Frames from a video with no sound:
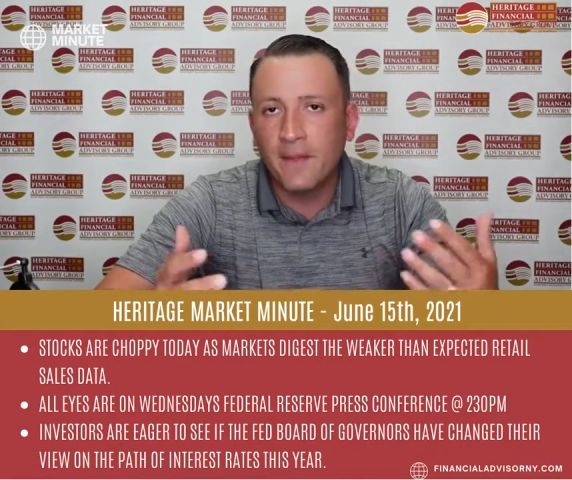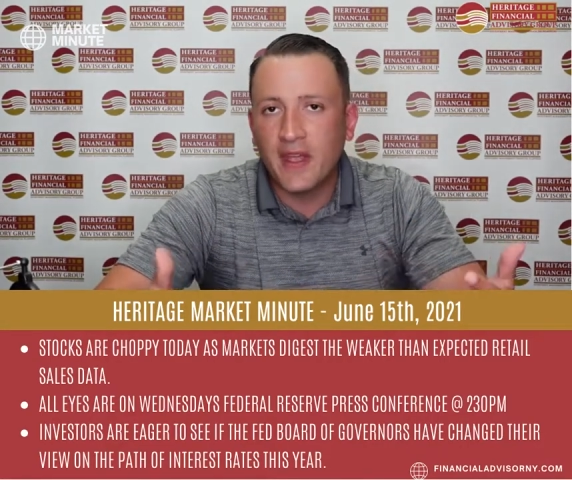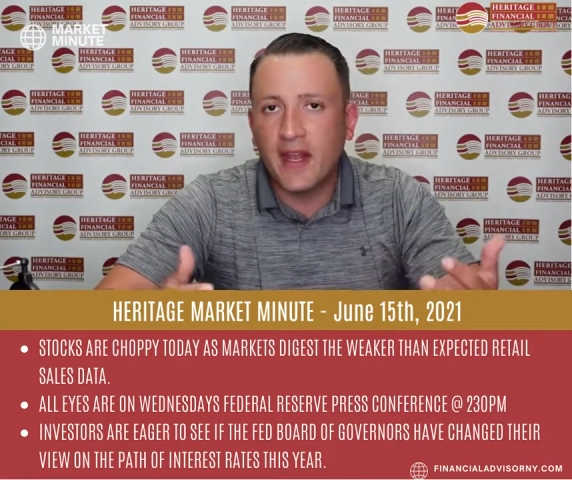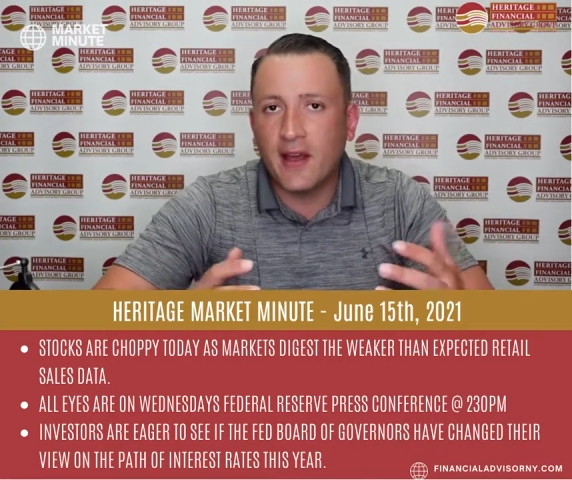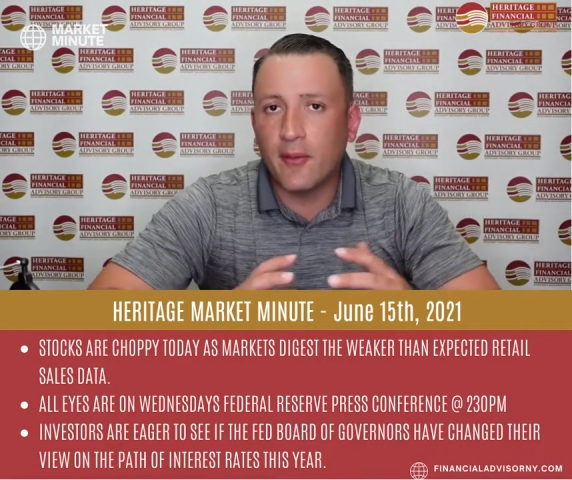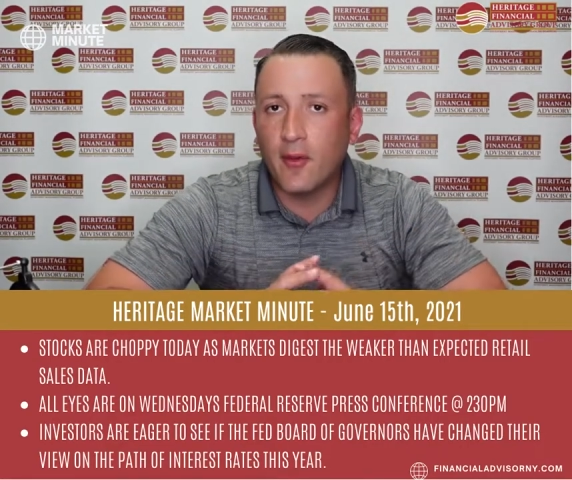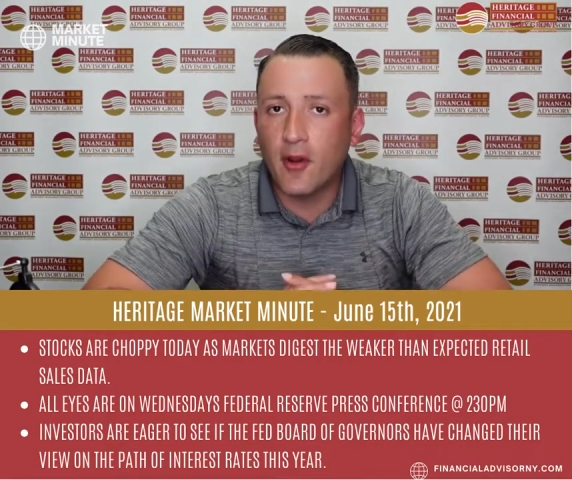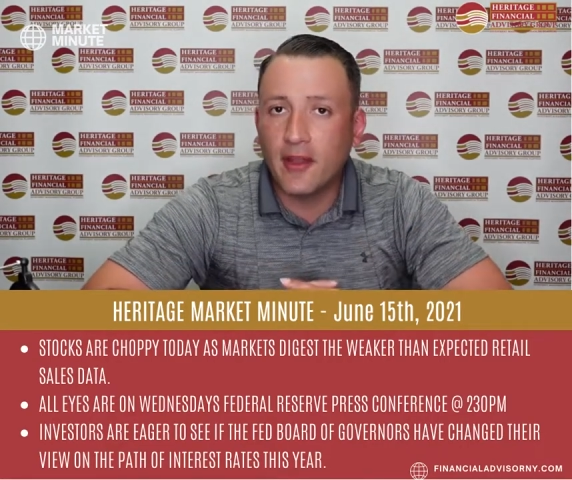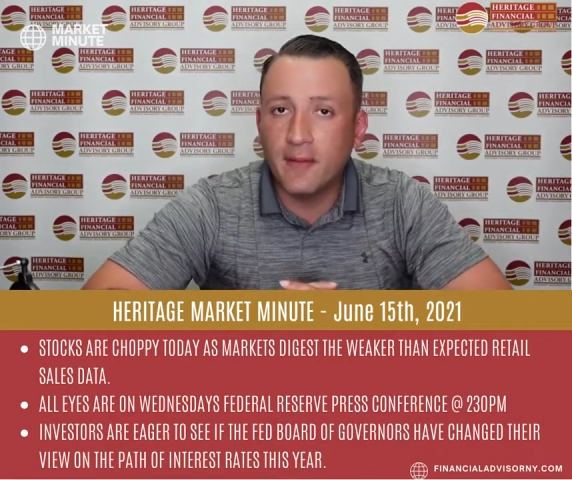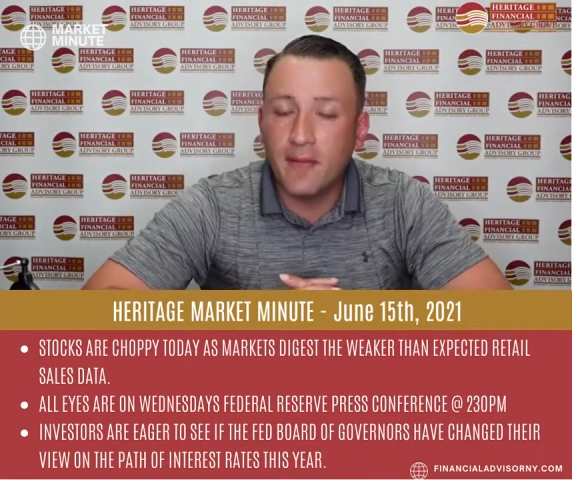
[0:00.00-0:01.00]
and how the
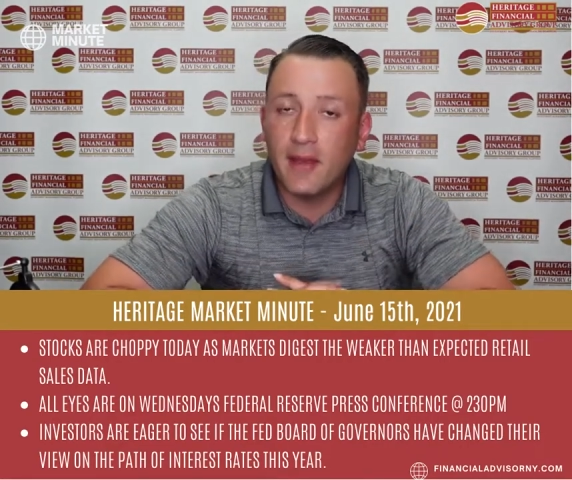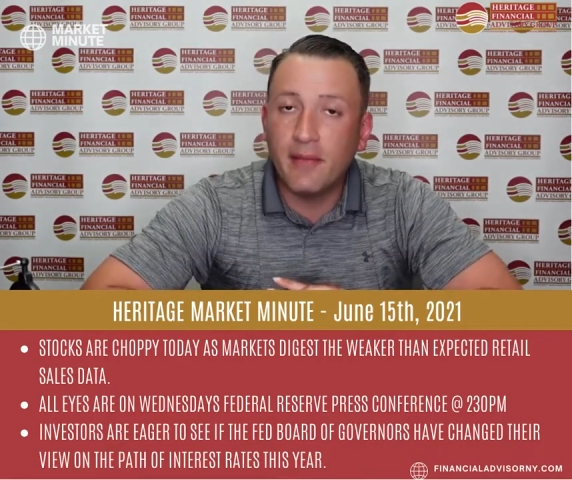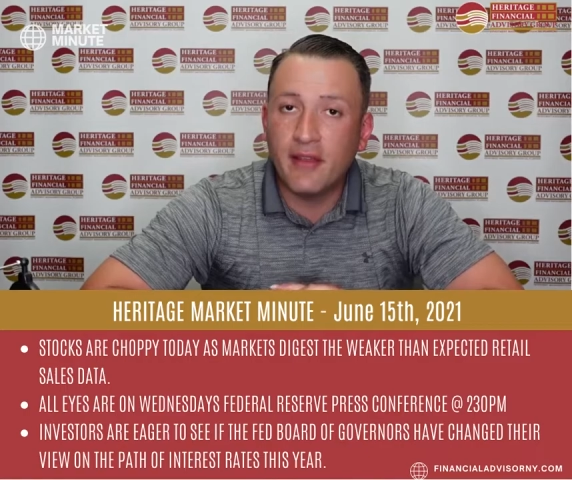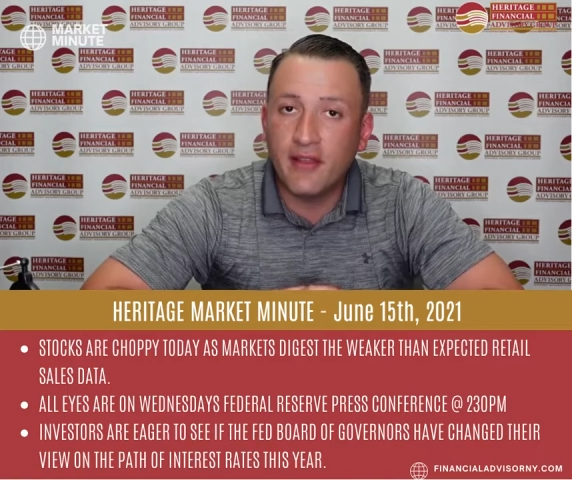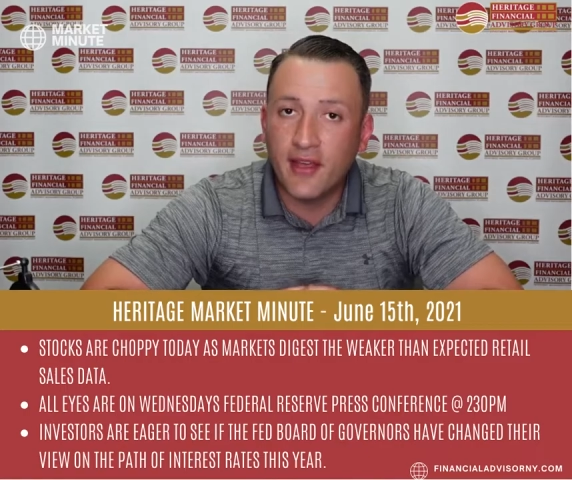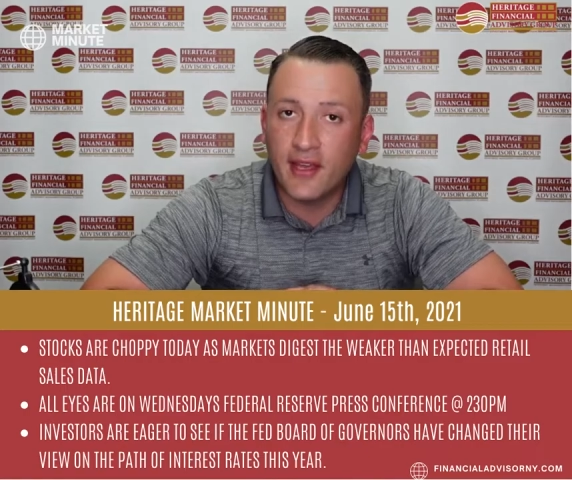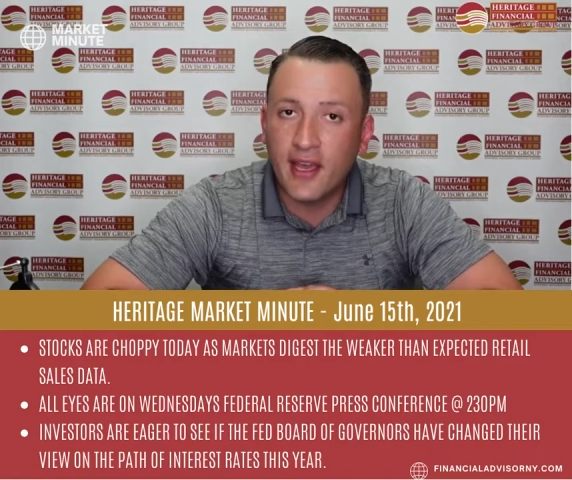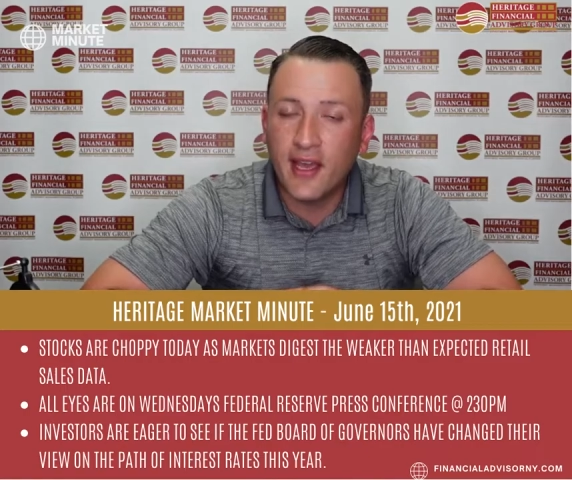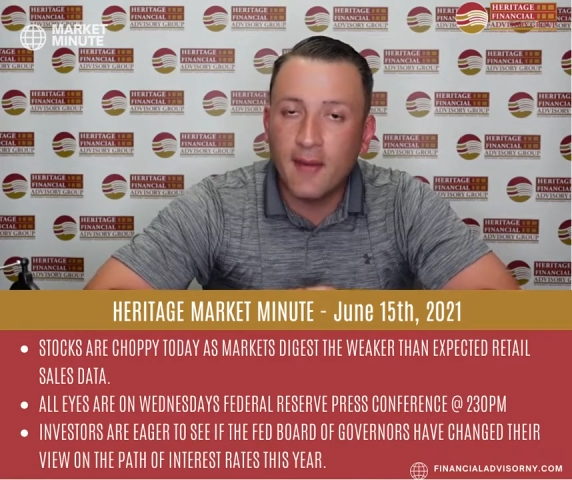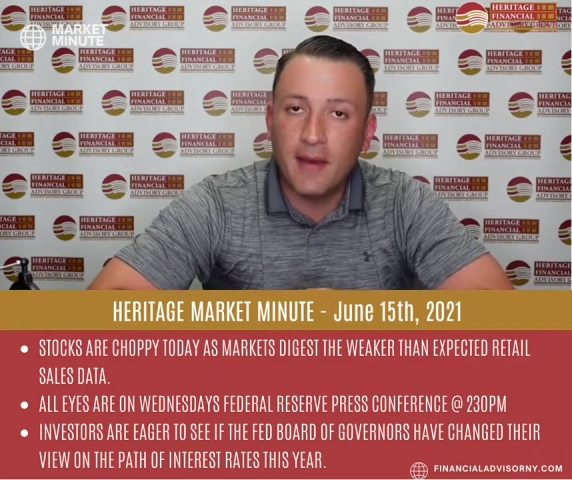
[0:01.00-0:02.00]
market may be
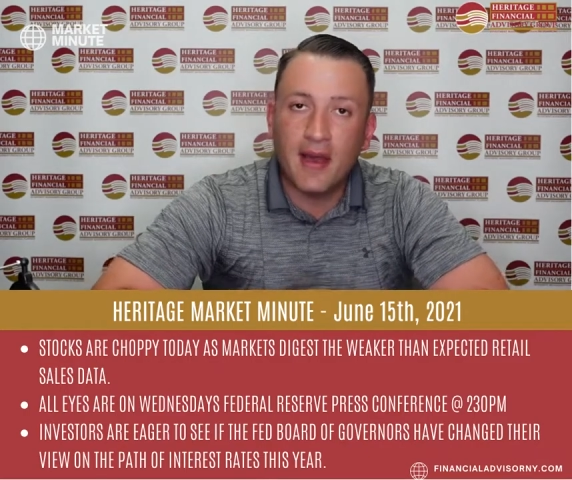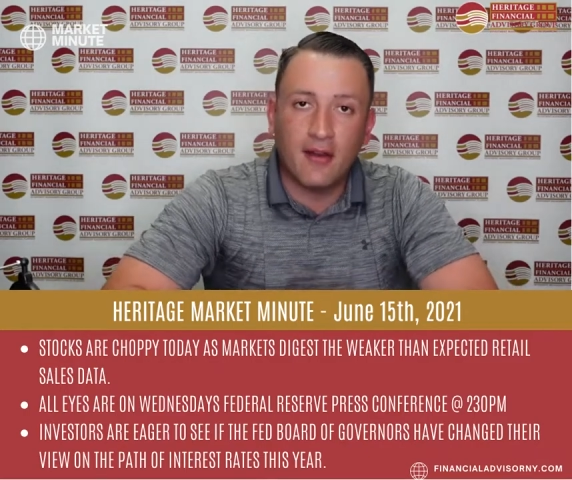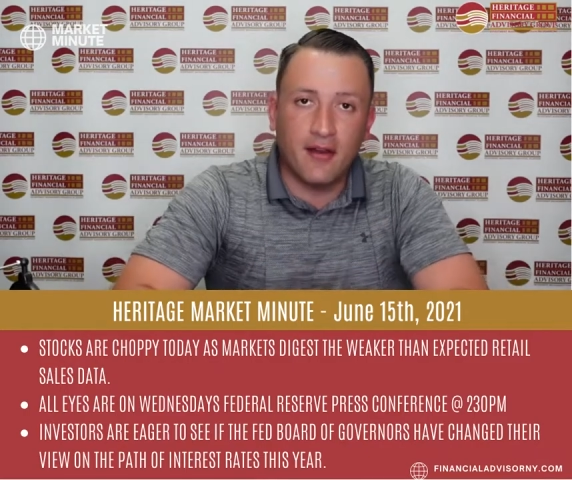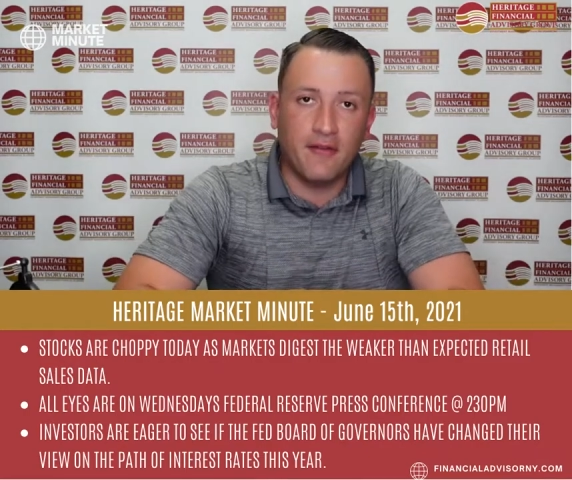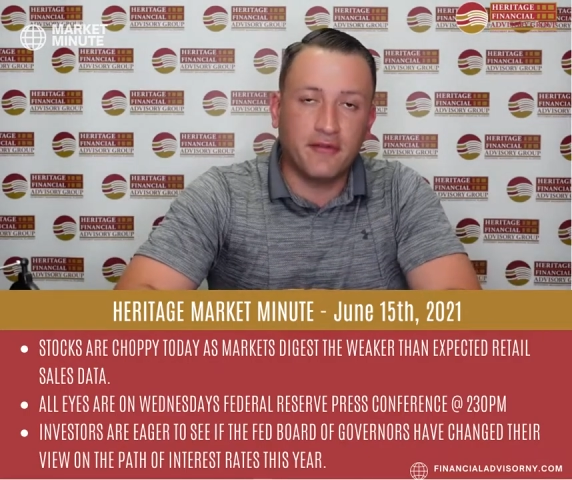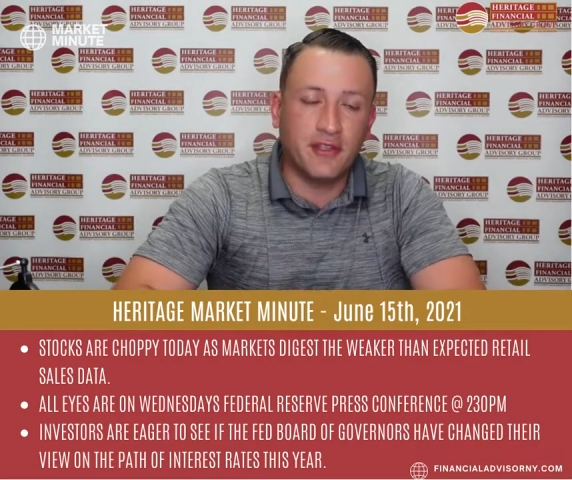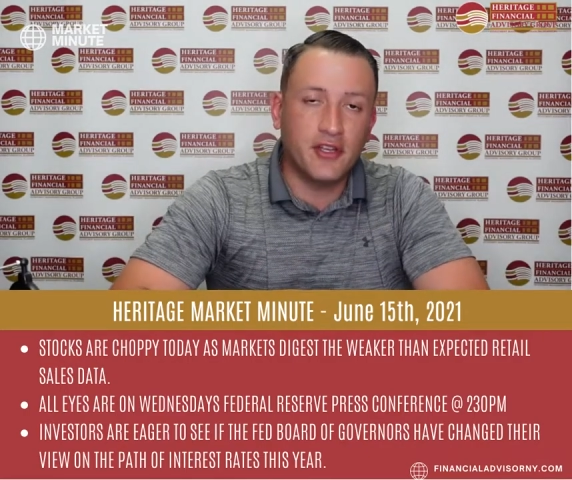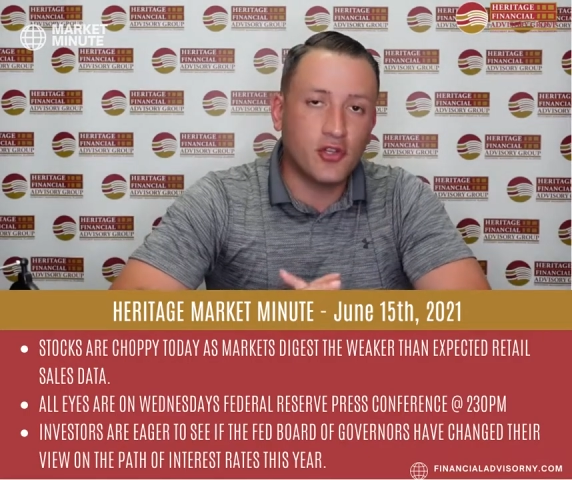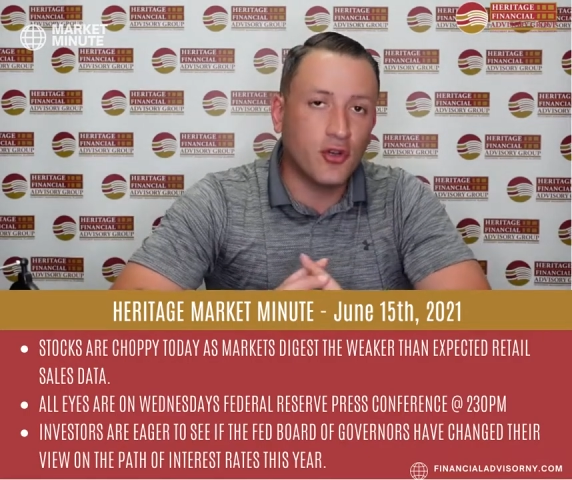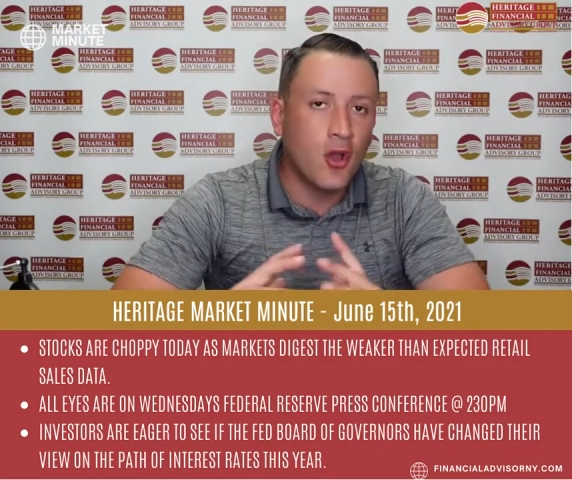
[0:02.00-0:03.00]
thinking about
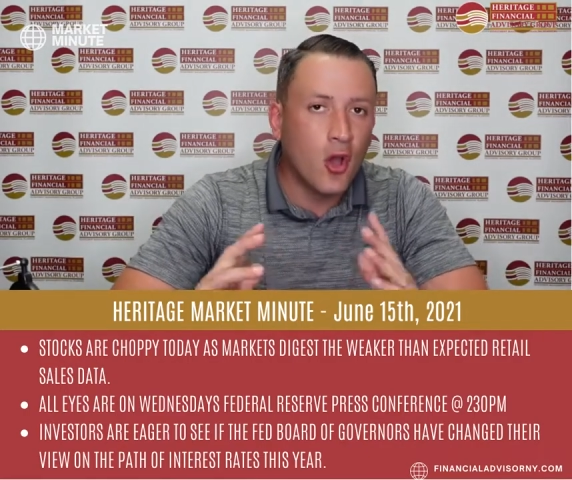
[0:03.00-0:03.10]
inflation.